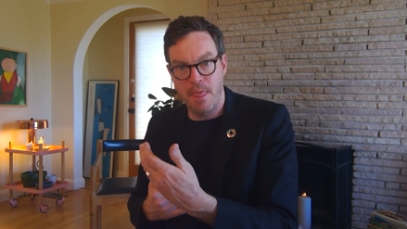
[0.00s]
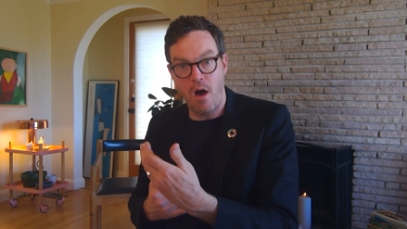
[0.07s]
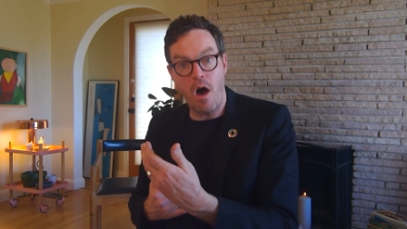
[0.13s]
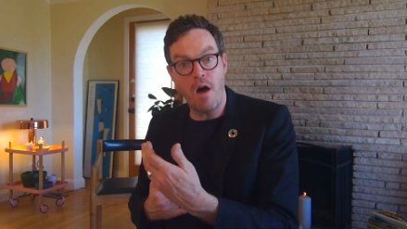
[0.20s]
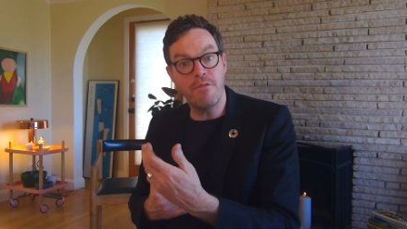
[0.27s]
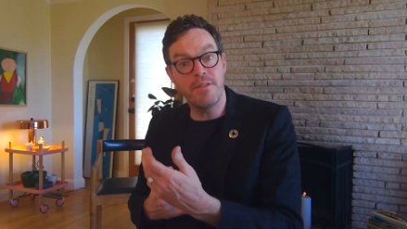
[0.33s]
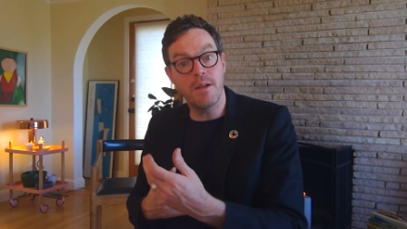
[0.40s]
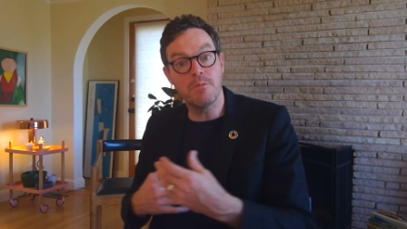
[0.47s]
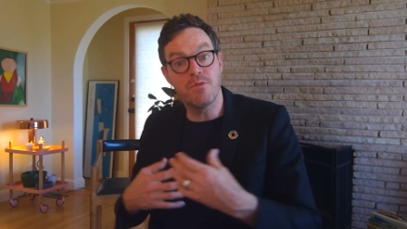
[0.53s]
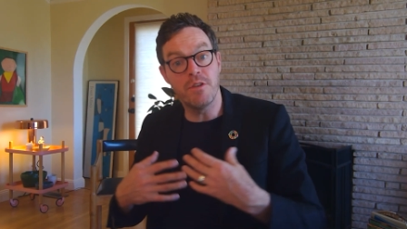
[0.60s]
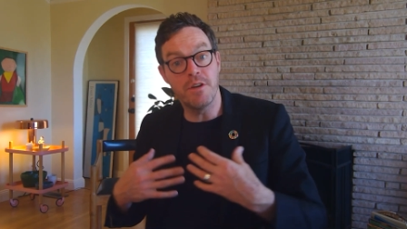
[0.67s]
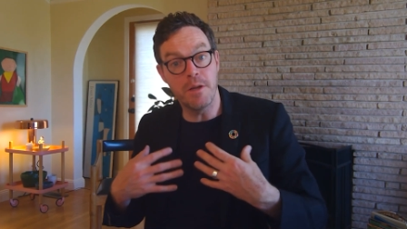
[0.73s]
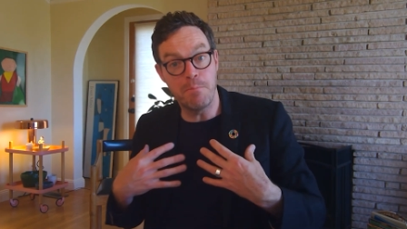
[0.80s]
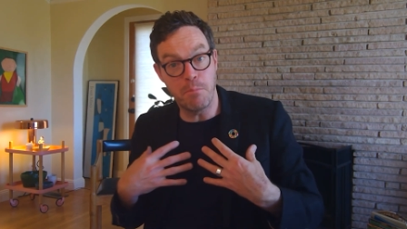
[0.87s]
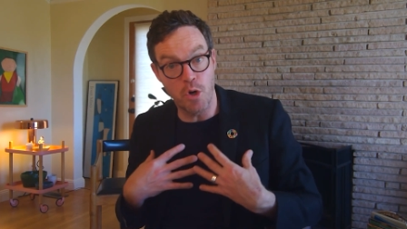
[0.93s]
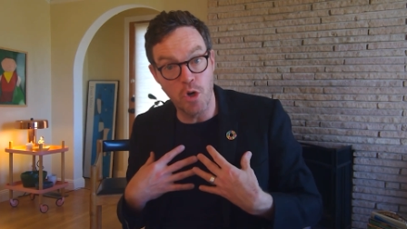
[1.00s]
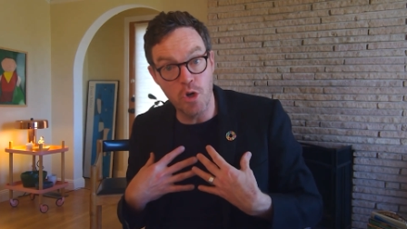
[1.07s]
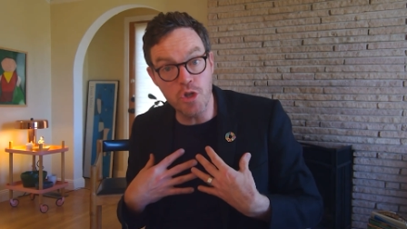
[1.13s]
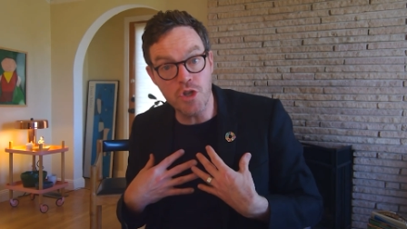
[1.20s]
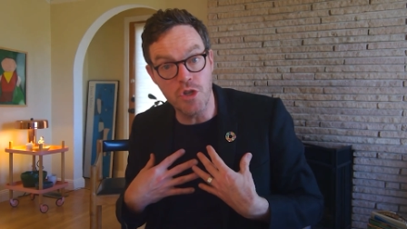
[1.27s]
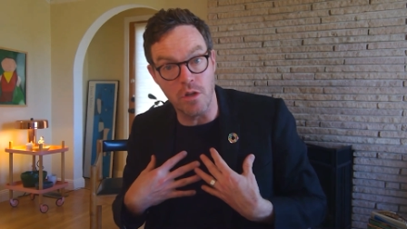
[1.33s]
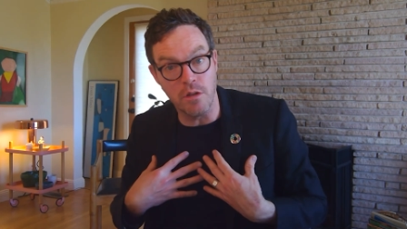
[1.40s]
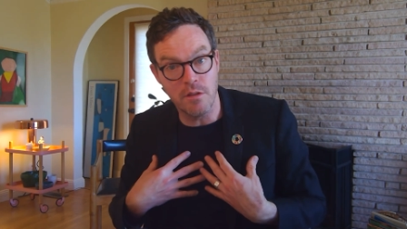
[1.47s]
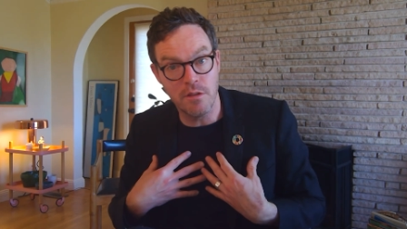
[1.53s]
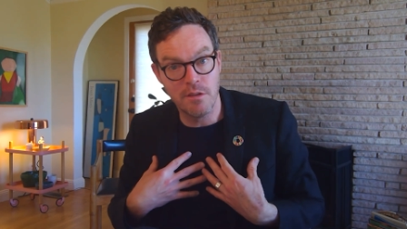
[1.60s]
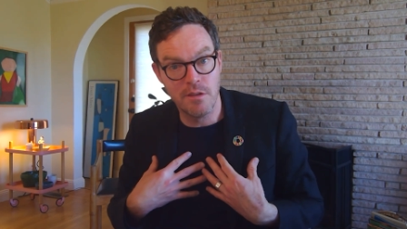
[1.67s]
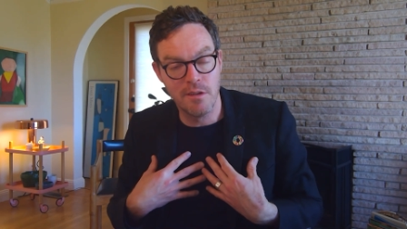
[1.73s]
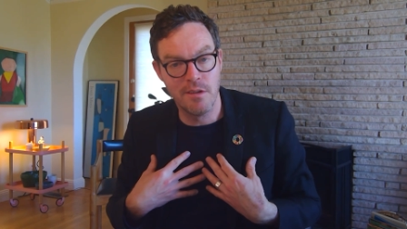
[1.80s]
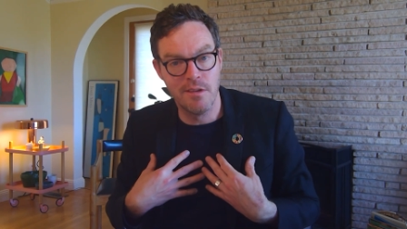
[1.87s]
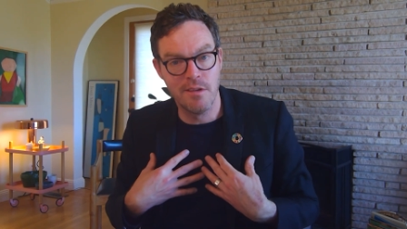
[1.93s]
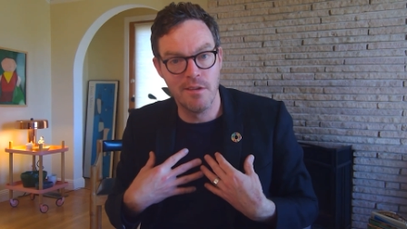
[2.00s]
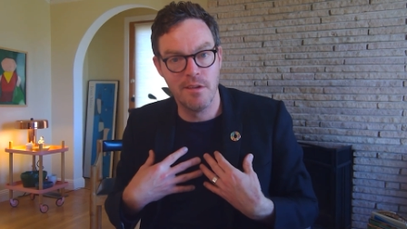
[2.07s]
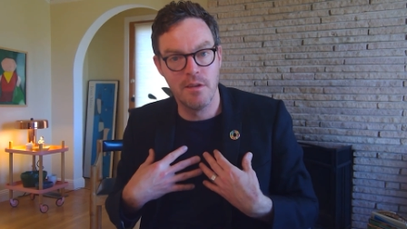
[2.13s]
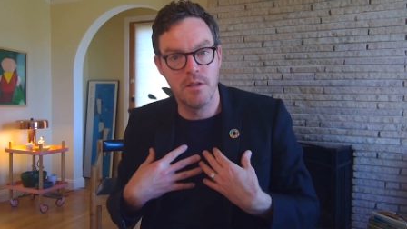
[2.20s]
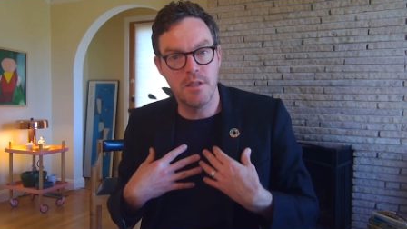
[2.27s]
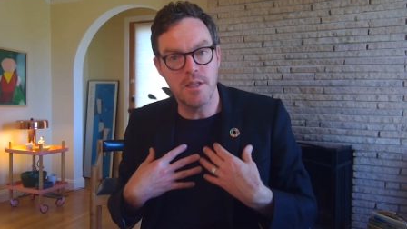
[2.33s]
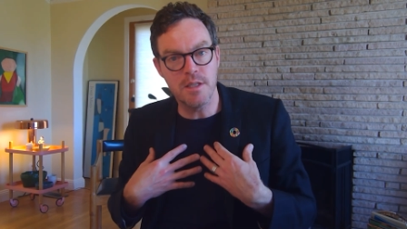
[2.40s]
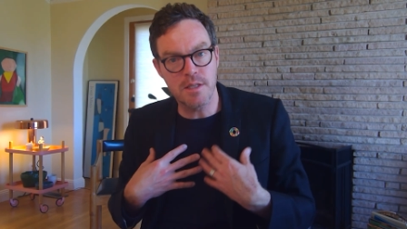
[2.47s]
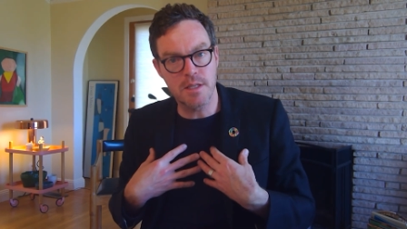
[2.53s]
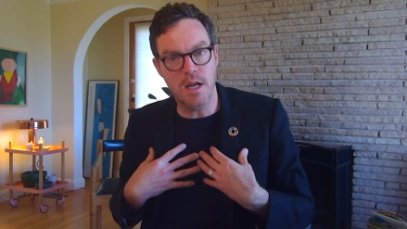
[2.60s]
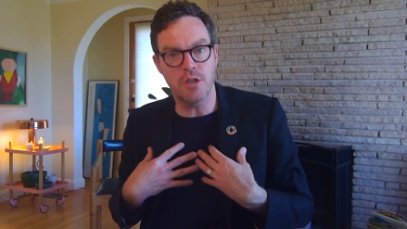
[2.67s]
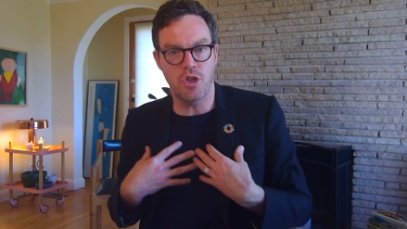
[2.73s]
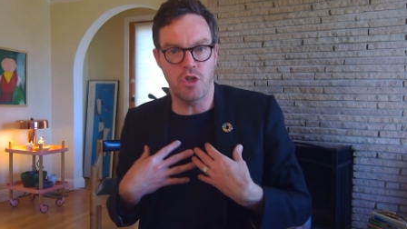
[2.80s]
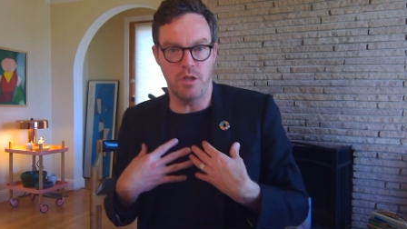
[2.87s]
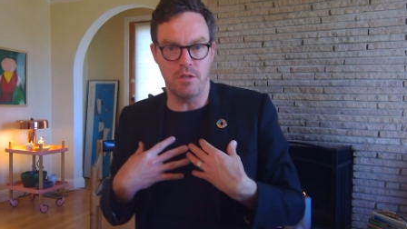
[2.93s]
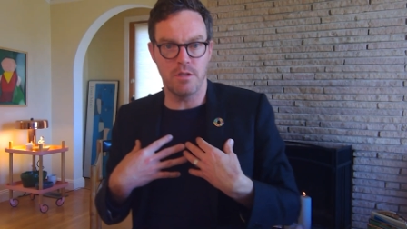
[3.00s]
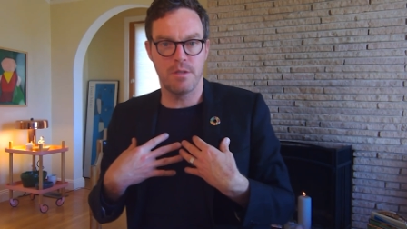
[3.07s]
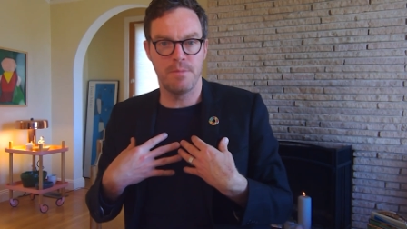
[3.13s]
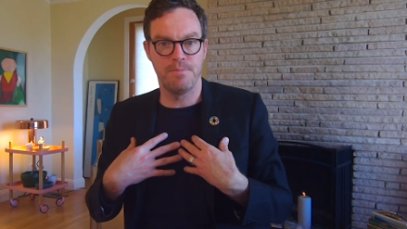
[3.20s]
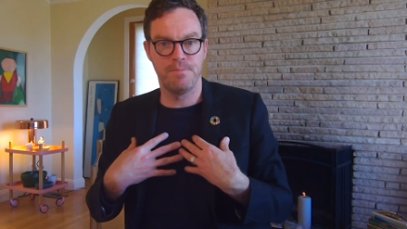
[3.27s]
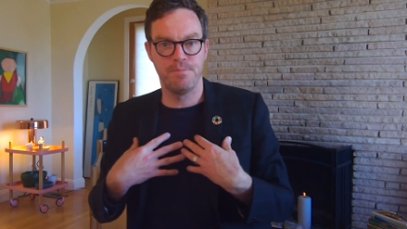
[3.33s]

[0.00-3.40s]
oftentimes very personal discussions.